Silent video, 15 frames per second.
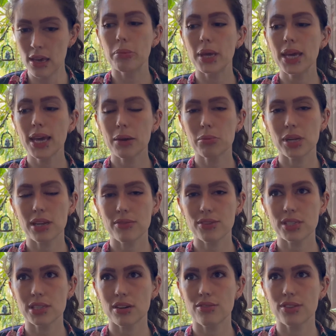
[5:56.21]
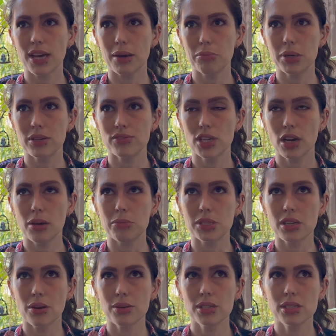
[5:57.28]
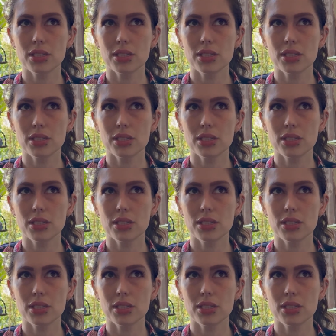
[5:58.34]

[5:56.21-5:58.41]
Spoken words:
Being able to give yourself that bit of time is going